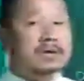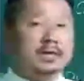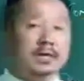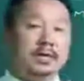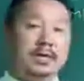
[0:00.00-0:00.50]

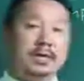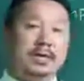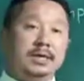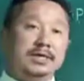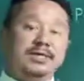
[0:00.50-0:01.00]
is
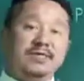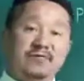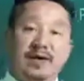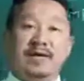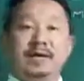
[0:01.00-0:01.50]
defined
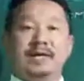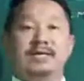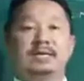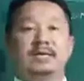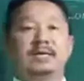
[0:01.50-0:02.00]
as
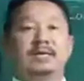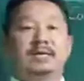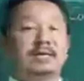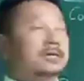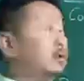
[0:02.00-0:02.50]
a
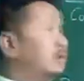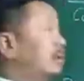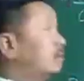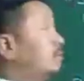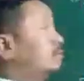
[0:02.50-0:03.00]

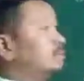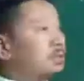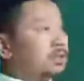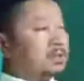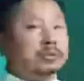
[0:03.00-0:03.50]

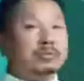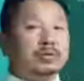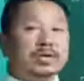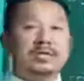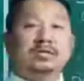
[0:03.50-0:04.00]
fluid
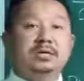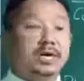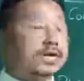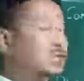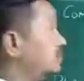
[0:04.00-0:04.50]
connective
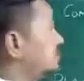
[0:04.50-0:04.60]
tissue.